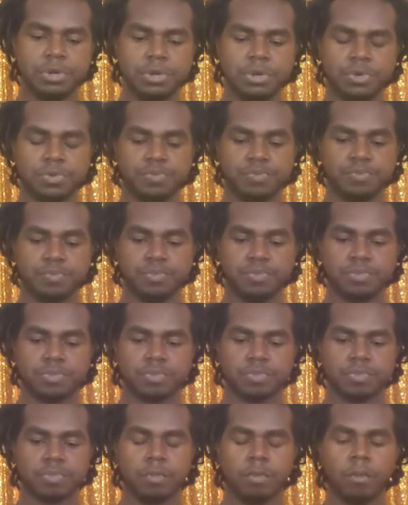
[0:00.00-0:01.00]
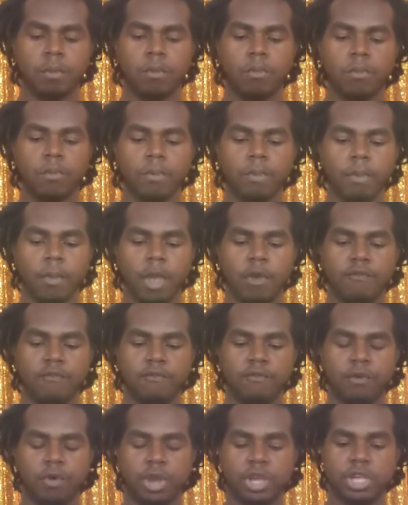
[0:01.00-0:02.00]
Ooh.
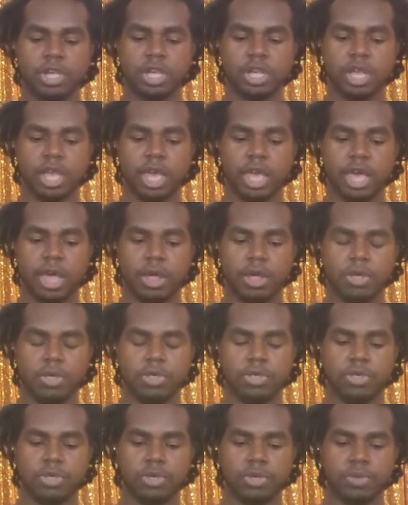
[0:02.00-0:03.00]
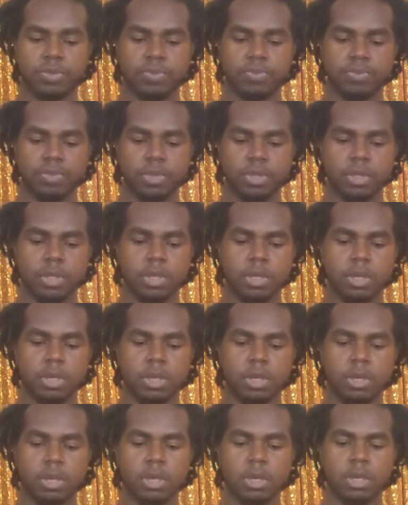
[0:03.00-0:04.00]
Fortune, health,
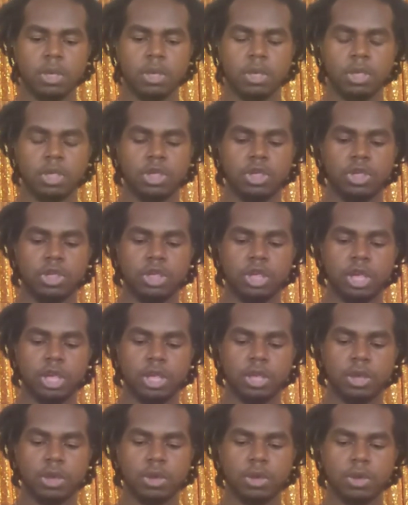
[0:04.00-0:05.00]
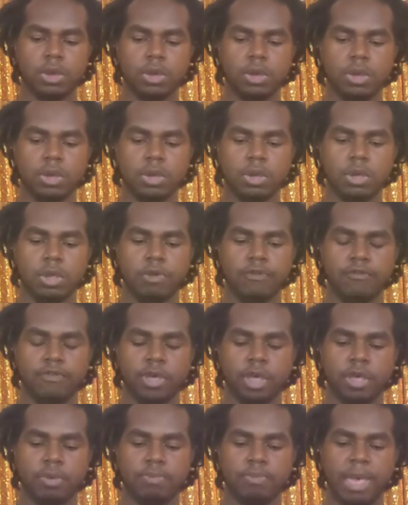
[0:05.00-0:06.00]
cheater. You
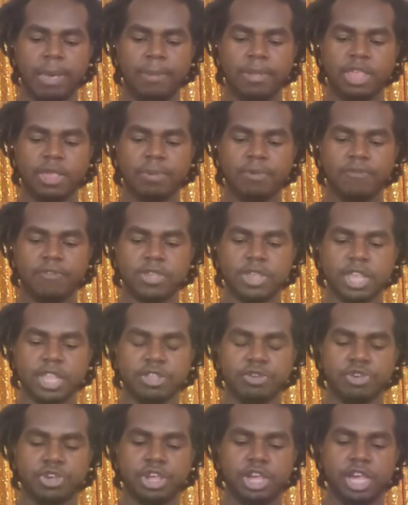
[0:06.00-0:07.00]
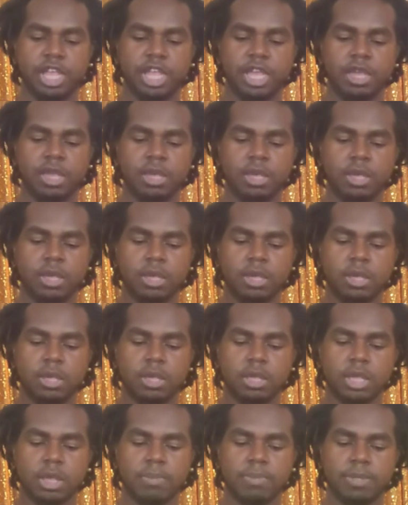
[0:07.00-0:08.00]
feel like maybe someone feels like they're cheating.
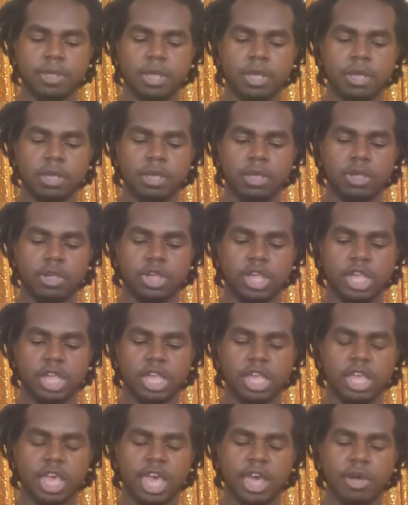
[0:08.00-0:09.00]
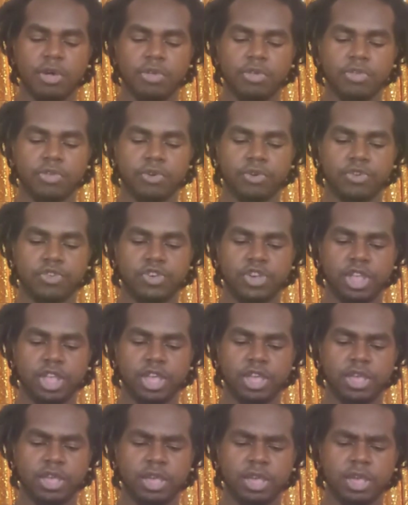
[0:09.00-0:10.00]
Something cheating health or
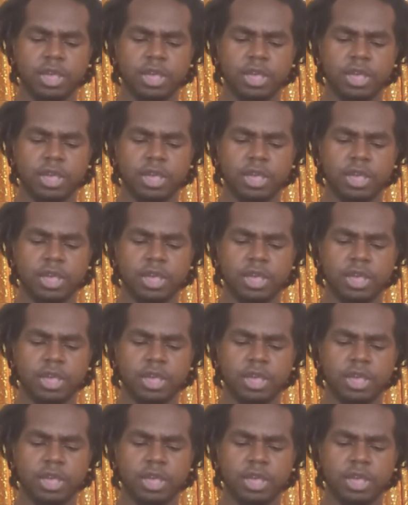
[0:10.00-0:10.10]
cheating